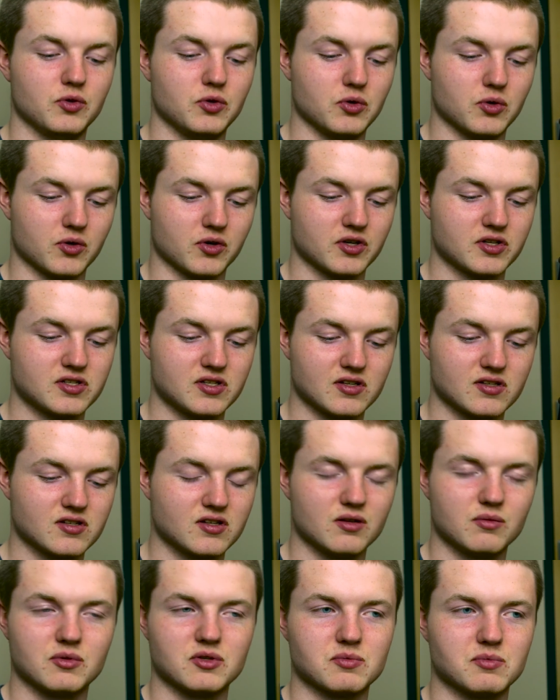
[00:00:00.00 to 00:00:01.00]
your
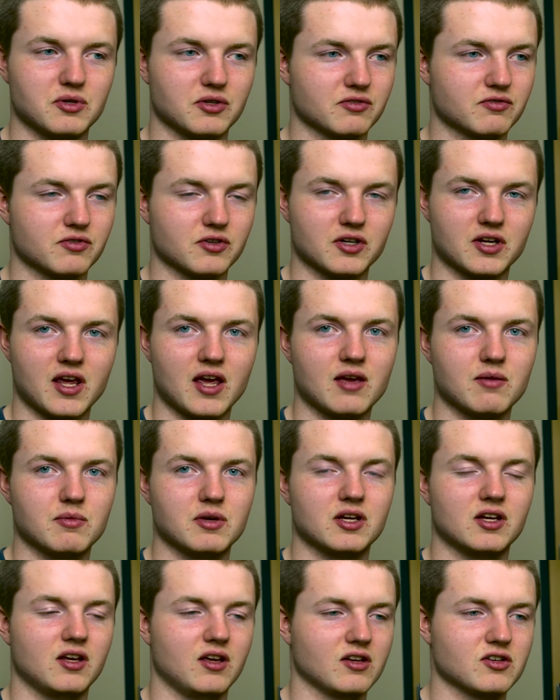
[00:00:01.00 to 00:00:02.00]
system is built for
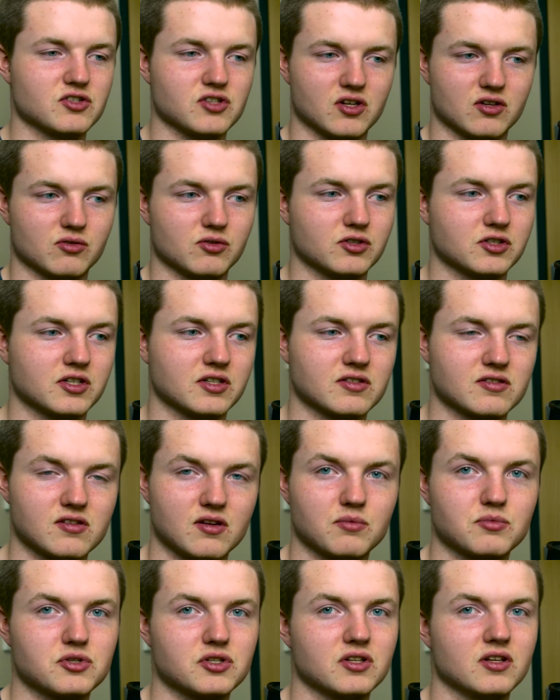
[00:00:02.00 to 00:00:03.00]
gaming and general
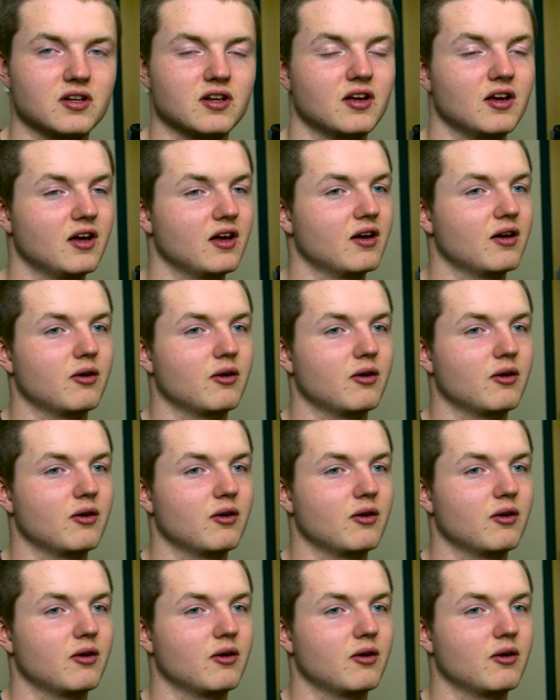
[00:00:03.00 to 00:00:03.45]
consumption,